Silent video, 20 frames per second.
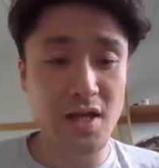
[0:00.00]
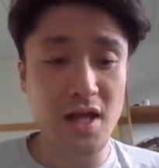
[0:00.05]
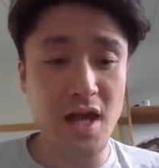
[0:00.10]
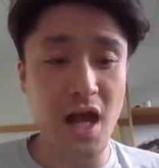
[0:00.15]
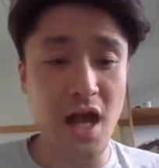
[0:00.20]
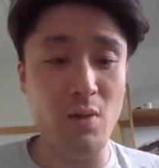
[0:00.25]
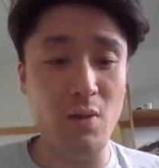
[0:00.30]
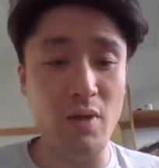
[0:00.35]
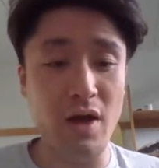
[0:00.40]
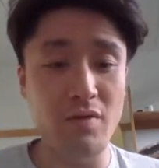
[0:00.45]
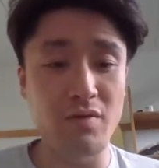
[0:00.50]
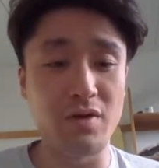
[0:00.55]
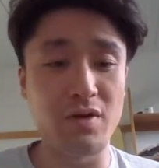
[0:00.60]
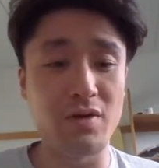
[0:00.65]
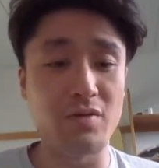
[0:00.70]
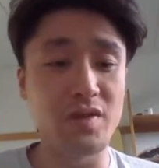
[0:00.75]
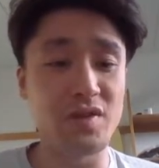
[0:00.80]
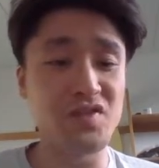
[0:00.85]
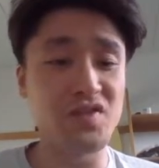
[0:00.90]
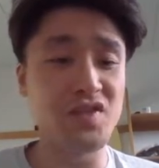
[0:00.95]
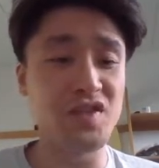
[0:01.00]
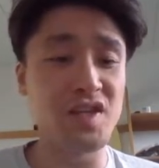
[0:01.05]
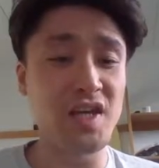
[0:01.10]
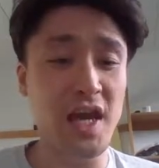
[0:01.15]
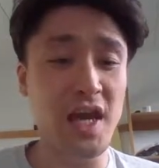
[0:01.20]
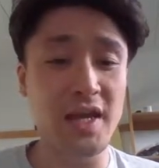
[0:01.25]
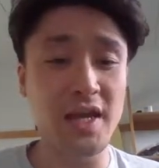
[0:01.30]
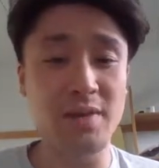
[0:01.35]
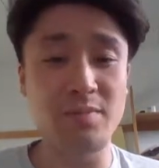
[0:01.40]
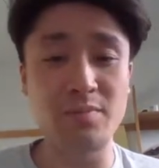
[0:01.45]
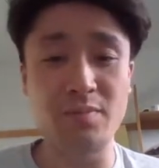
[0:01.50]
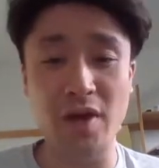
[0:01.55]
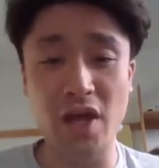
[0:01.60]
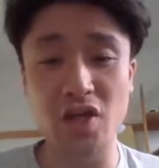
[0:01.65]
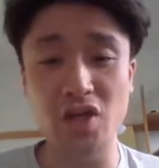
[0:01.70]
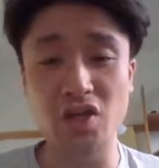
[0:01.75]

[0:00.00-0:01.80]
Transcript: However, with CNN page,